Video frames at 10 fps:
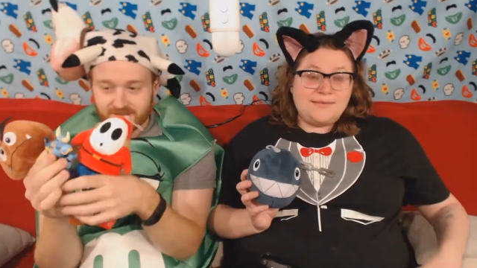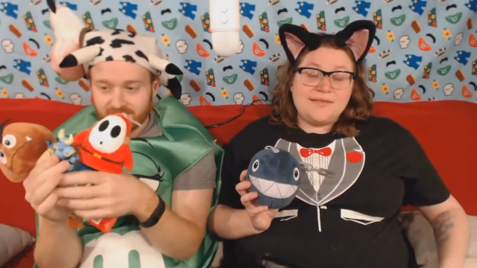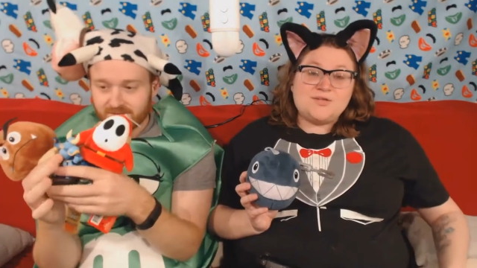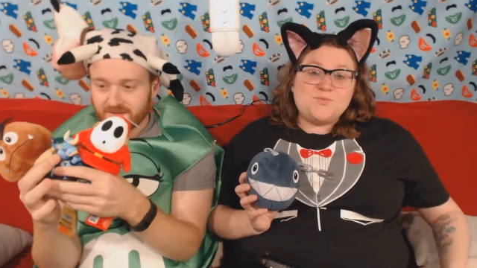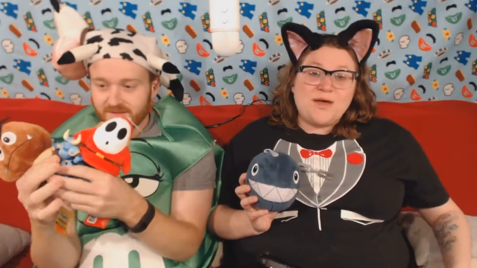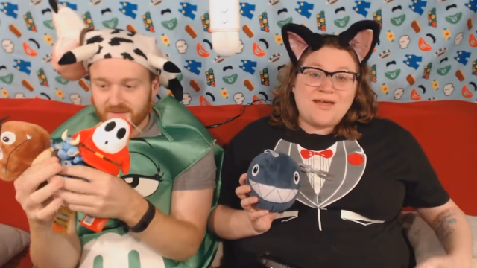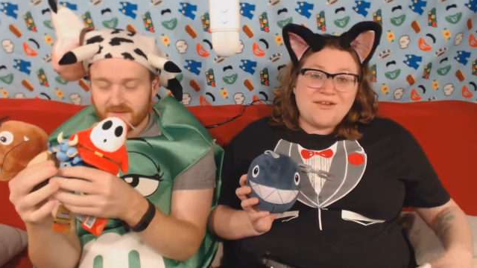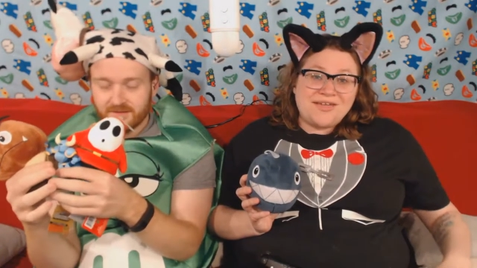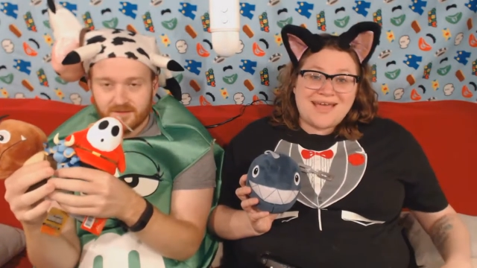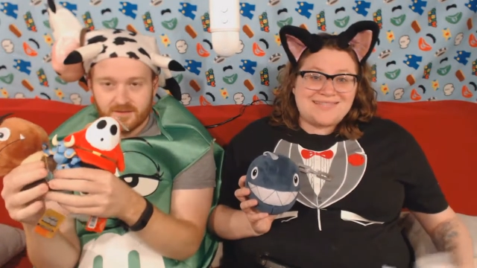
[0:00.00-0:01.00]
Speaker 1: then there's one
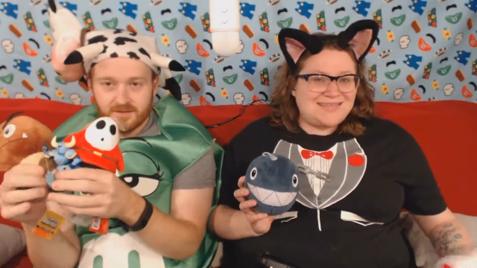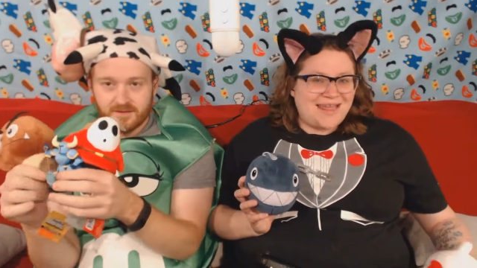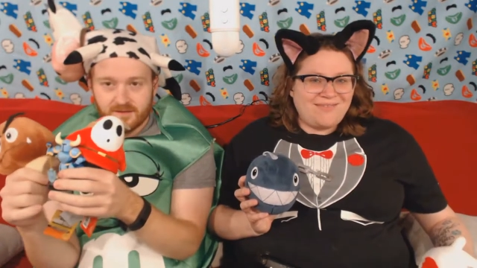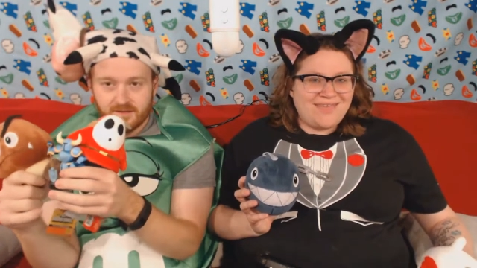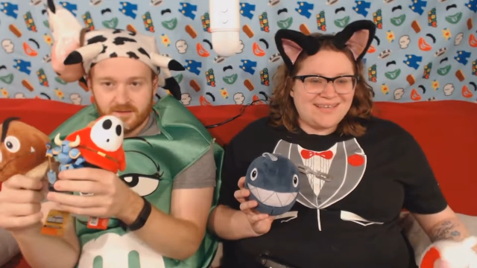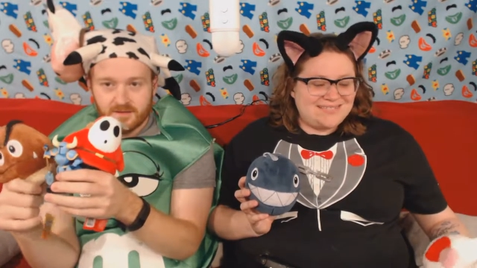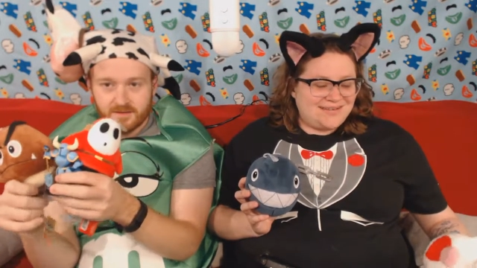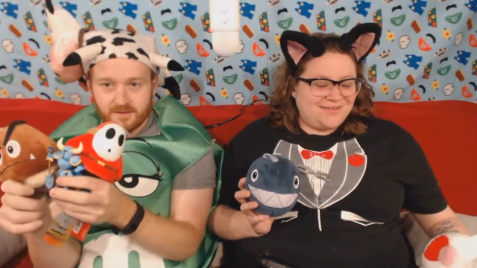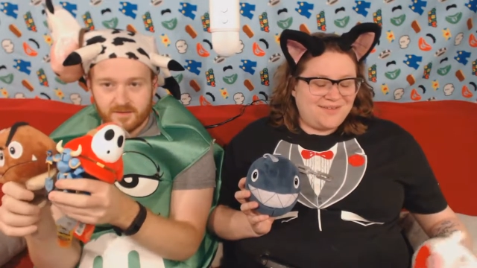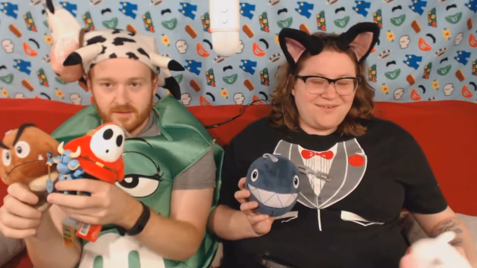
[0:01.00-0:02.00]
other guest that I don't think has said
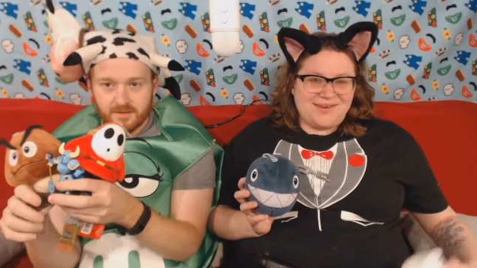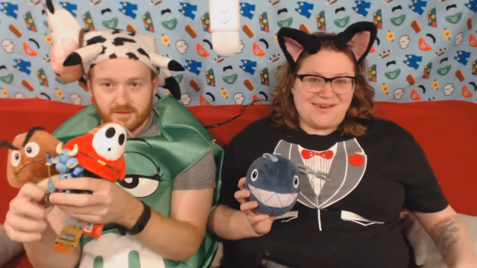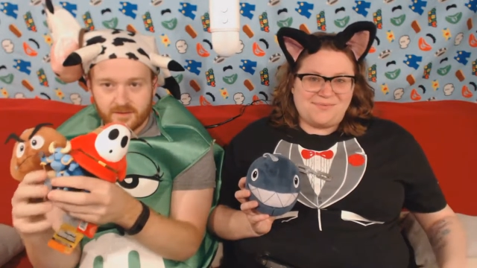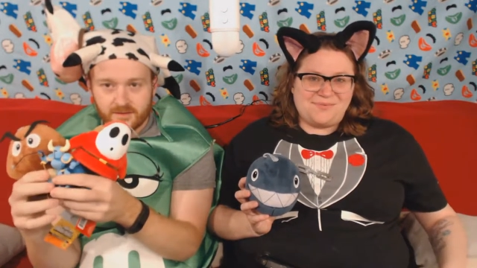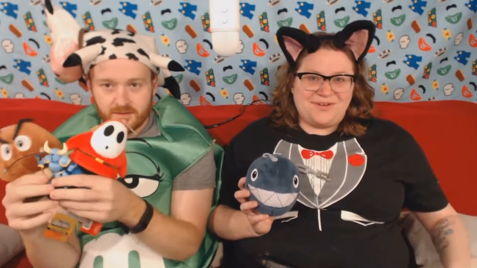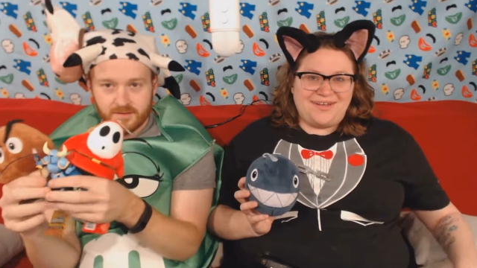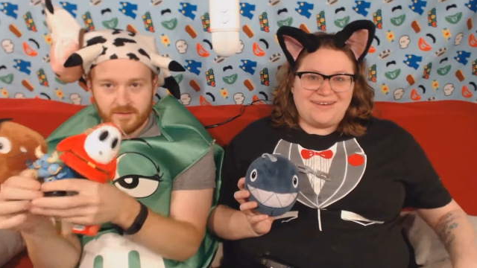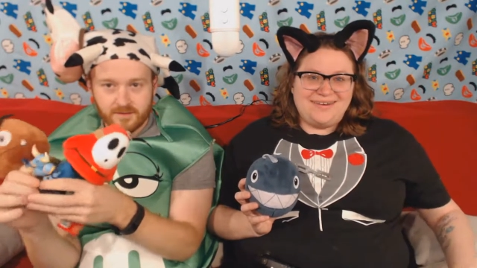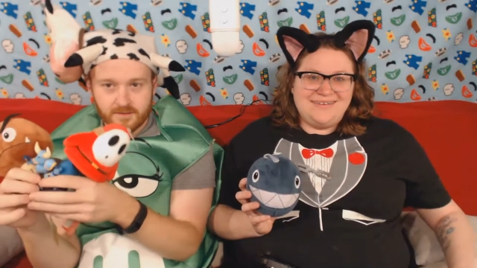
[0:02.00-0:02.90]
hello at any point.